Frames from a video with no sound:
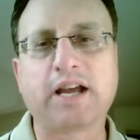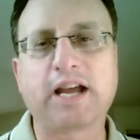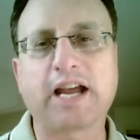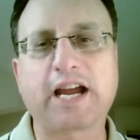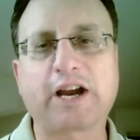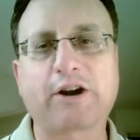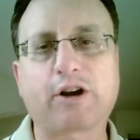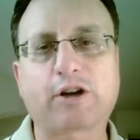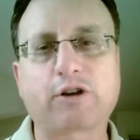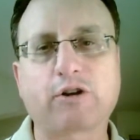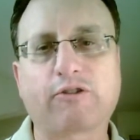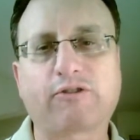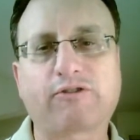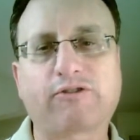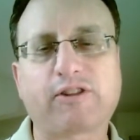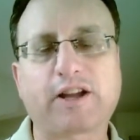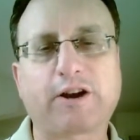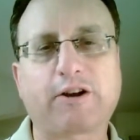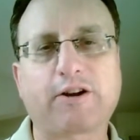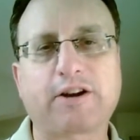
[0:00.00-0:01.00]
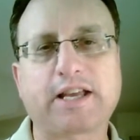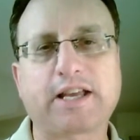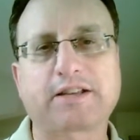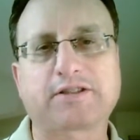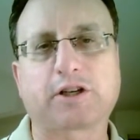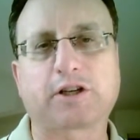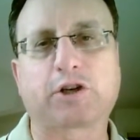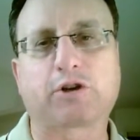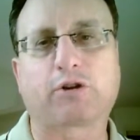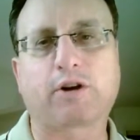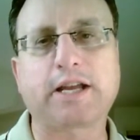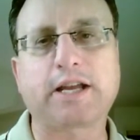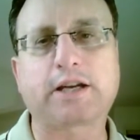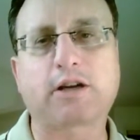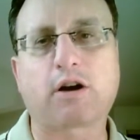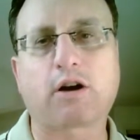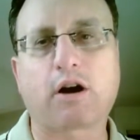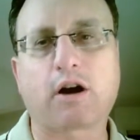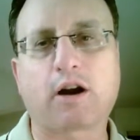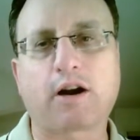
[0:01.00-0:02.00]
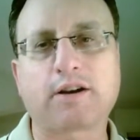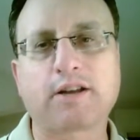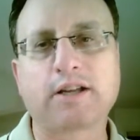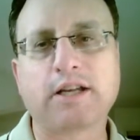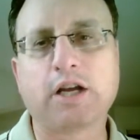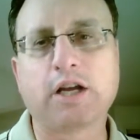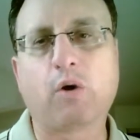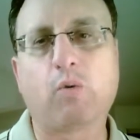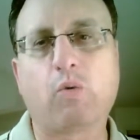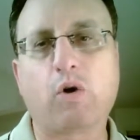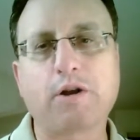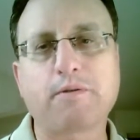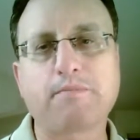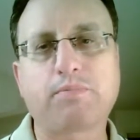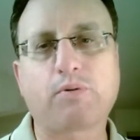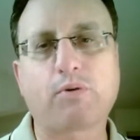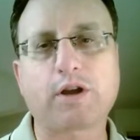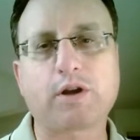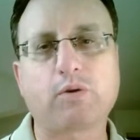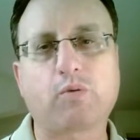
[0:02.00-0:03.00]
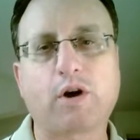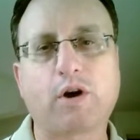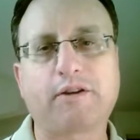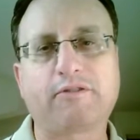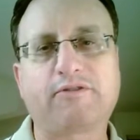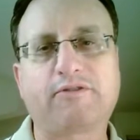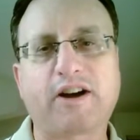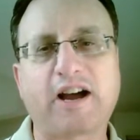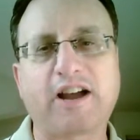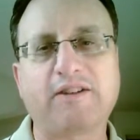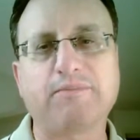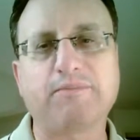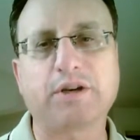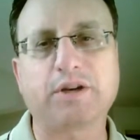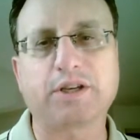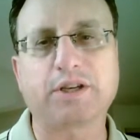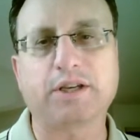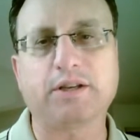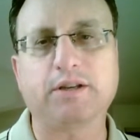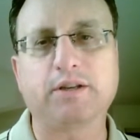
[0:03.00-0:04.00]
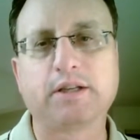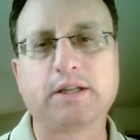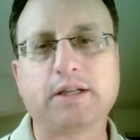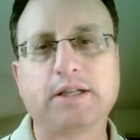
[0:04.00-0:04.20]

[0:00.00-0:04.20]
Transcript: Eric O'Flaherty has a great card, $1.15 million.